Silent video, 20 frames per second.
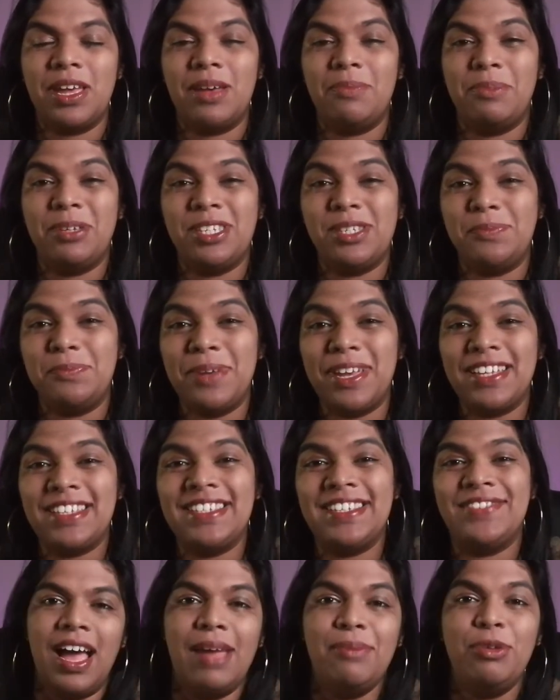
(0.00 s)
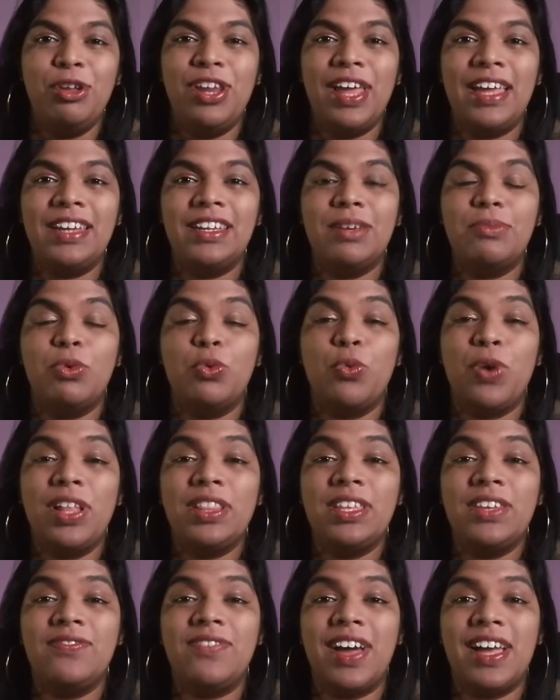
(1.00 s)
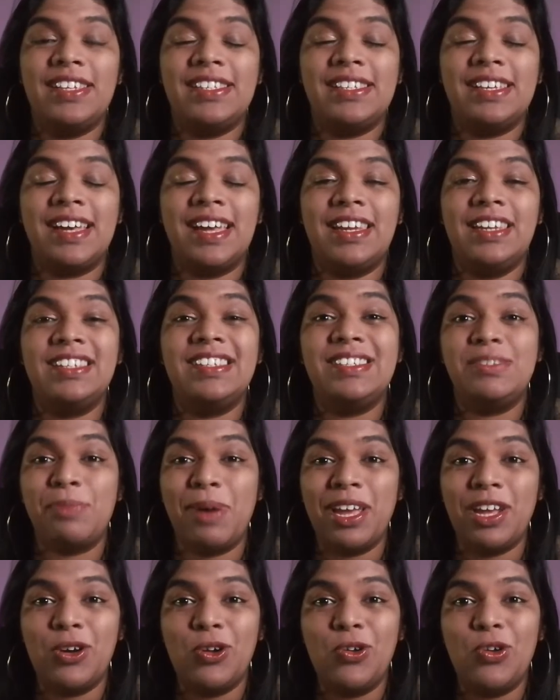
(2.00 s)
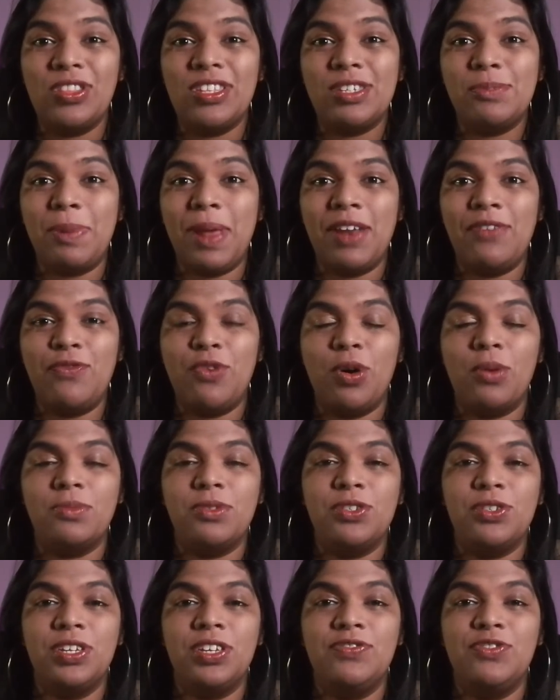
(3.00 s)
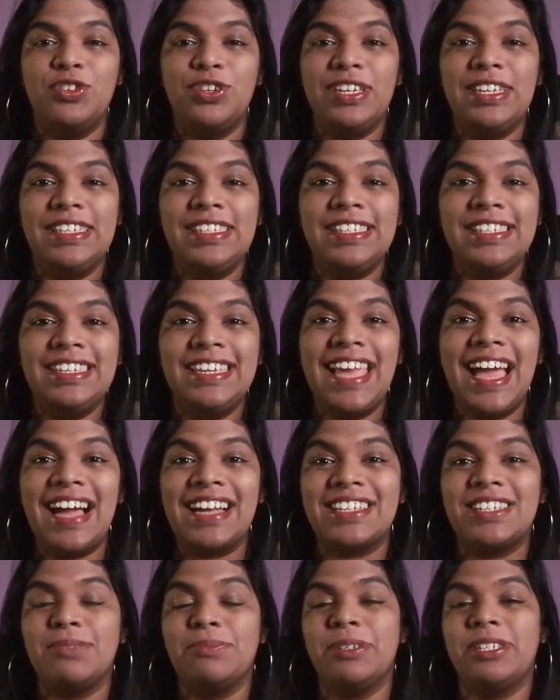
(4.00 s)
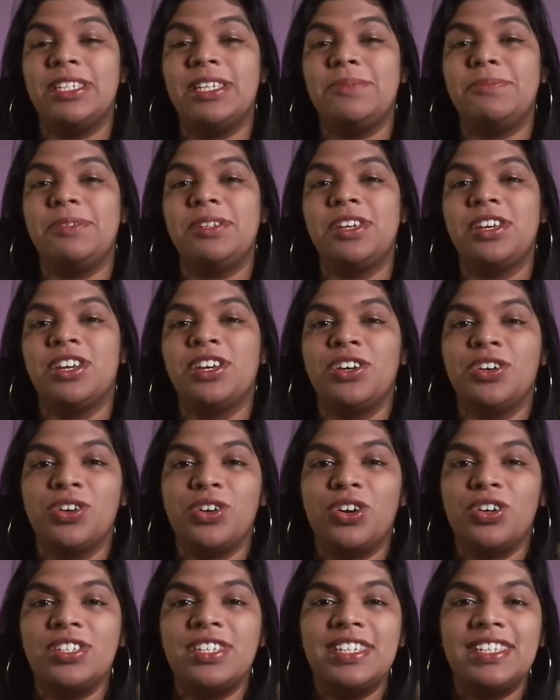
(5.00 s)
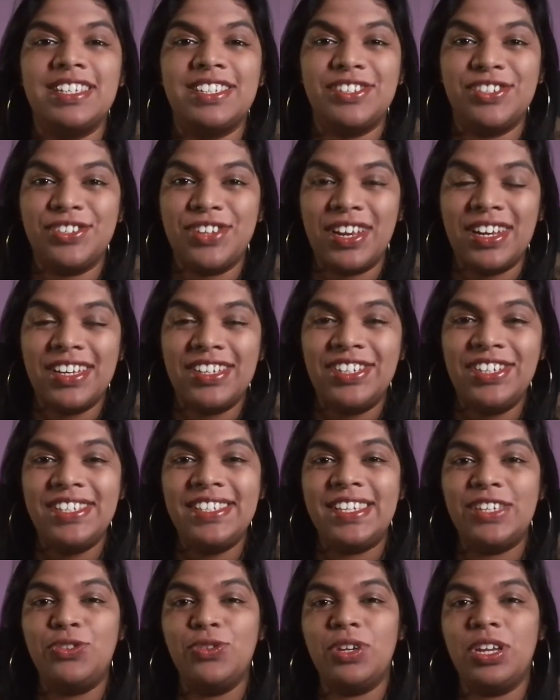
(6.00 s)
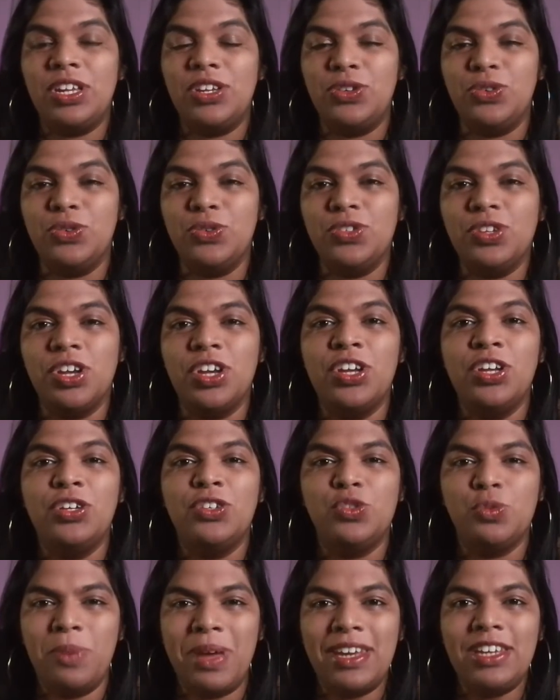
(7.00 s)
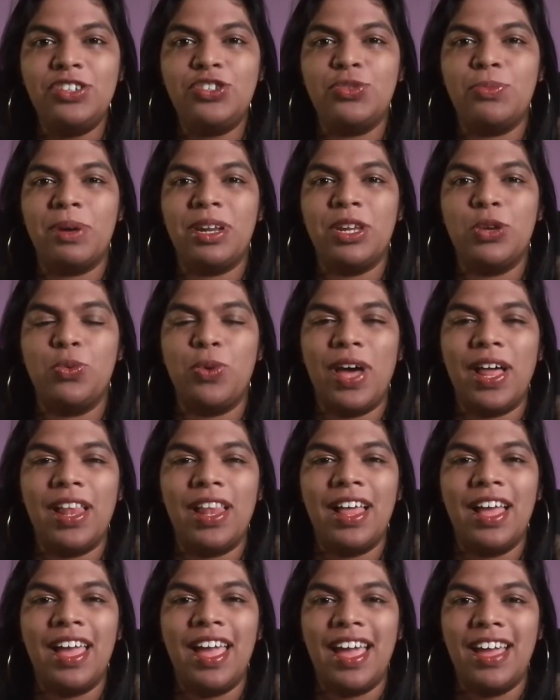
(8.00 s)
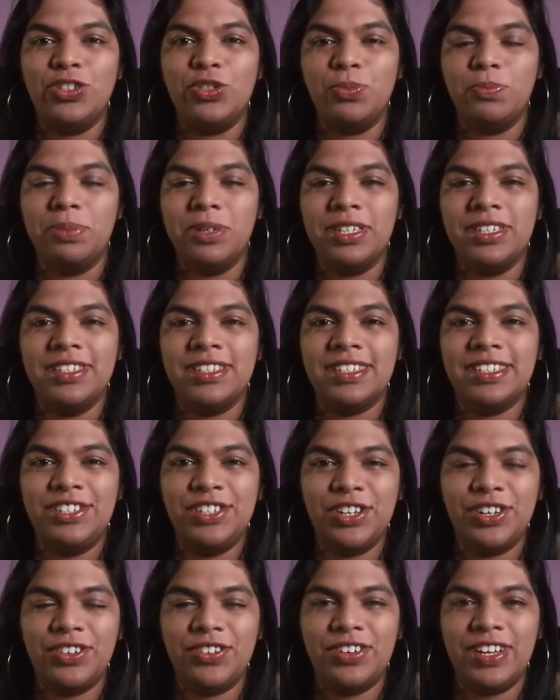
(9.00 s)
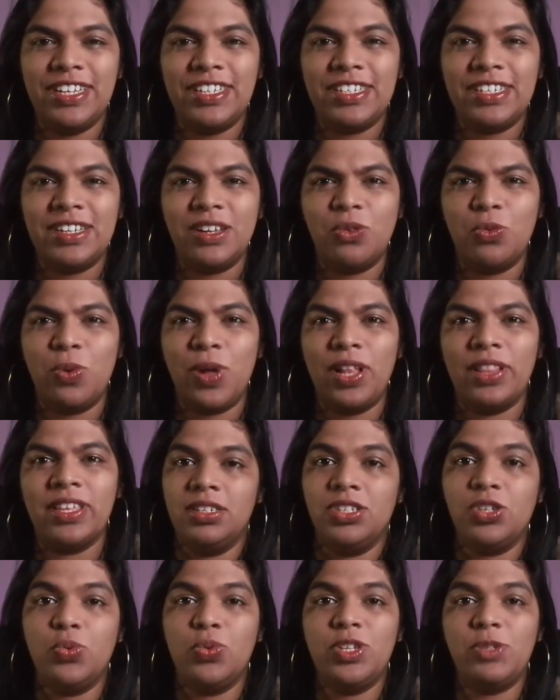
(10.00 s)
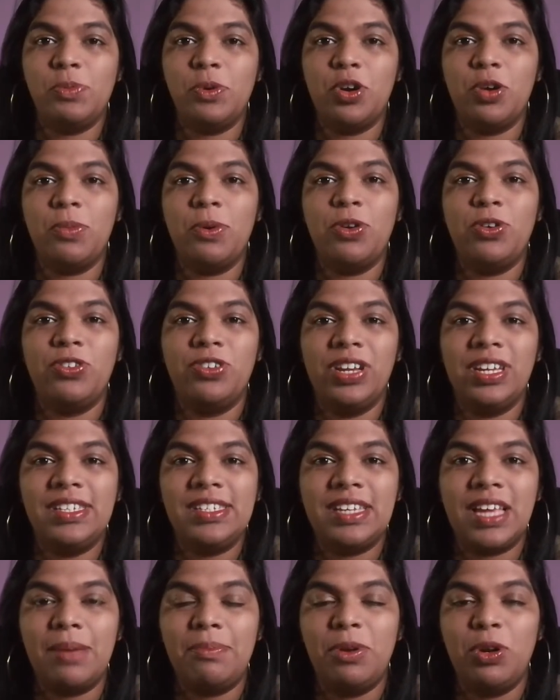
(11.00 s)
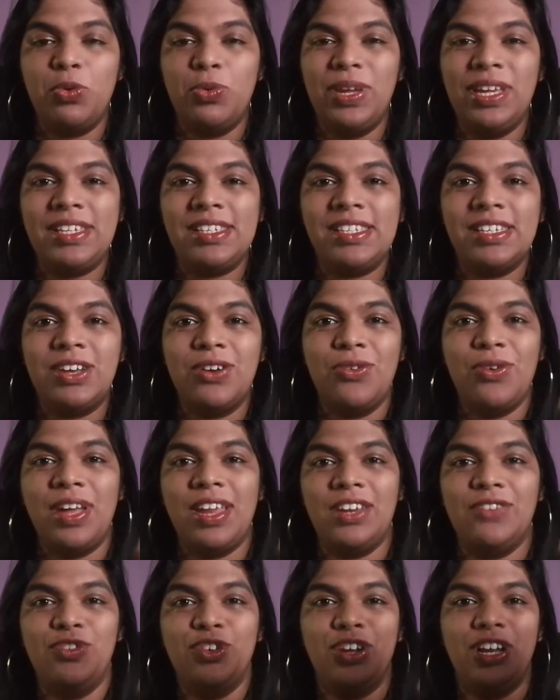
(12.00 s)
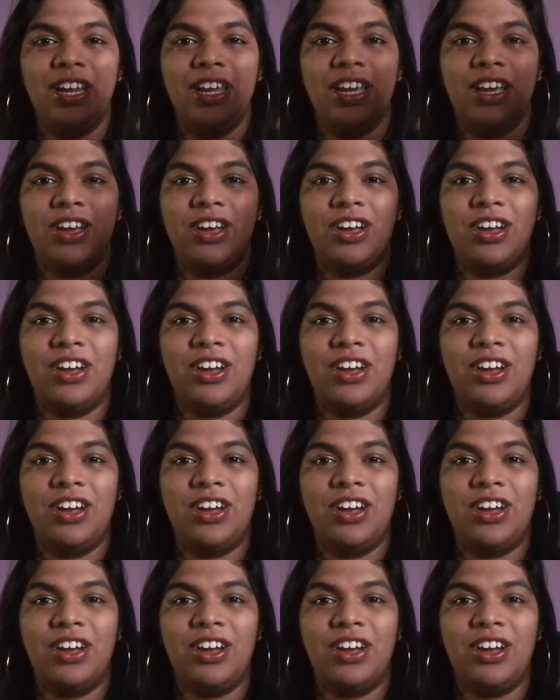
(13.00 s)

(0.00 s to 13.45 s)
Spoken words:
perspective. I'm Yolanda, I'm a wealth advisor, and it is my goal on this platform to give you easy, actionable tips, content, and strategies that you can use to manage your money well and to build generational wealth. So we spoke about REITs a couple of weeks ago, and if you click